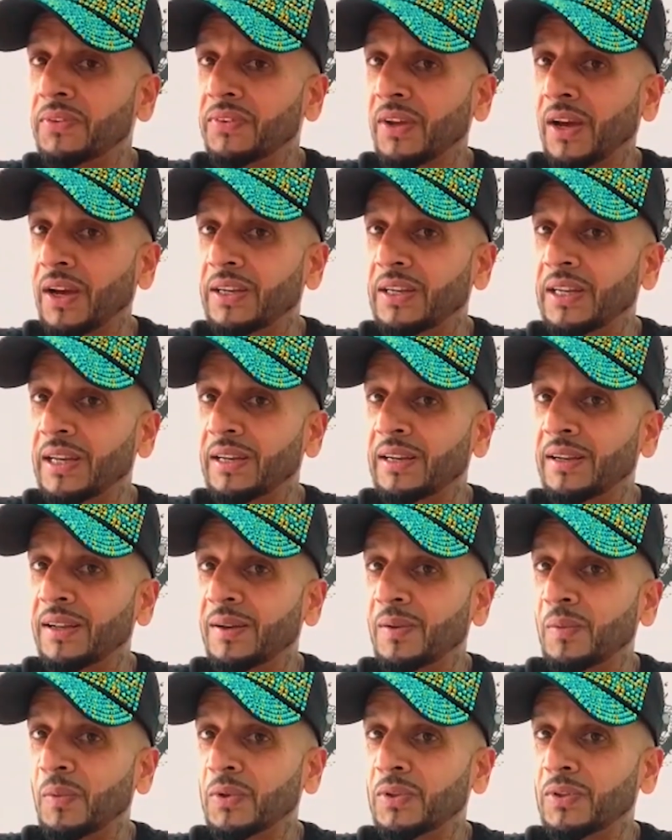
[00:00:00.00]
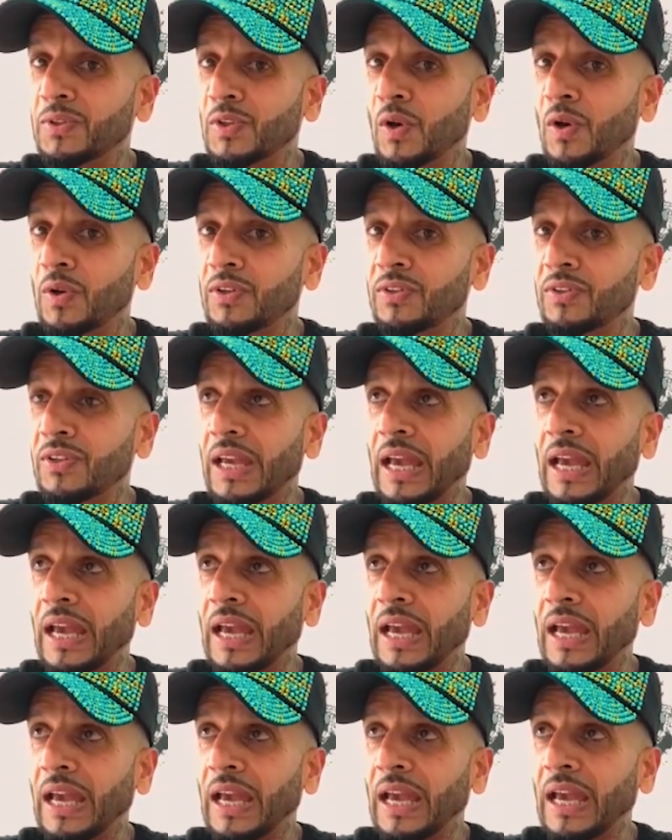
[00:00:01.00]
I did with Johnny Z
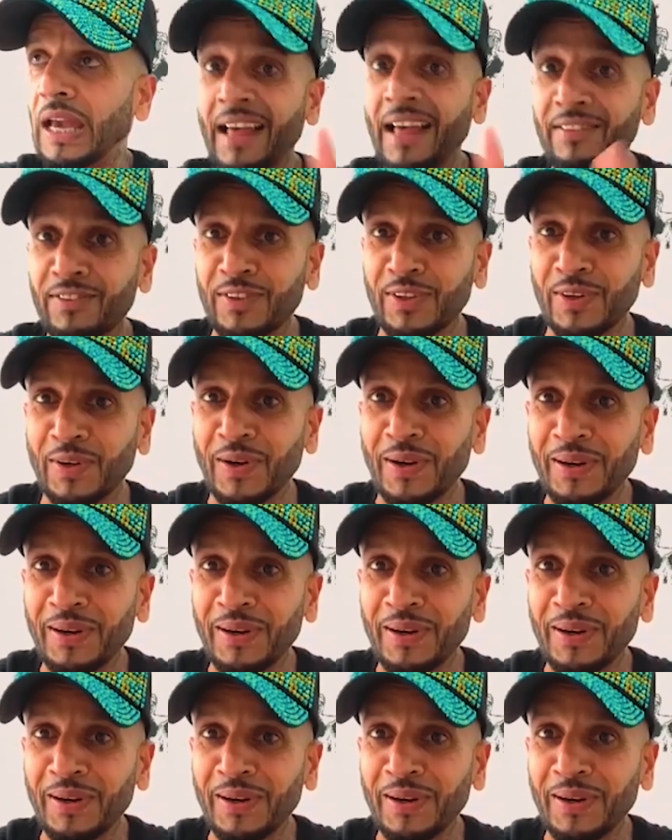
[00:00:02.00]
as a dancer.